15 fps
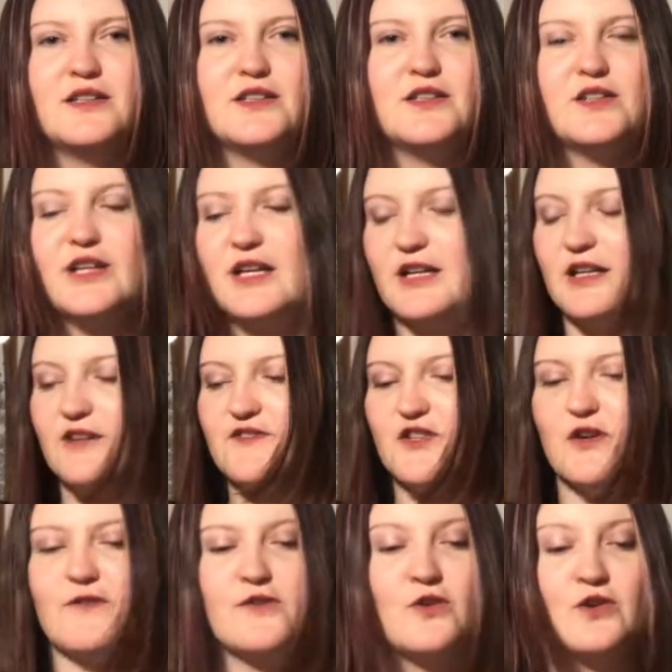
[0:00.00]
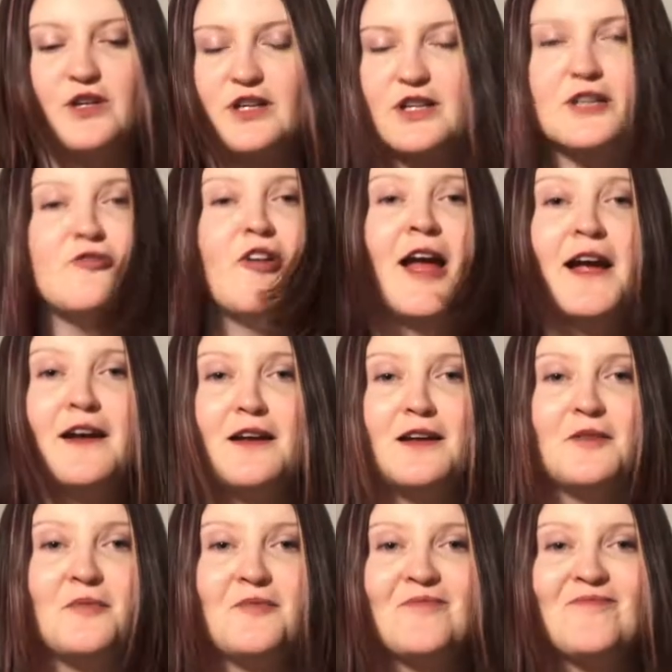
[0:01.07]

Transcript: you get left off on a cliffhanger,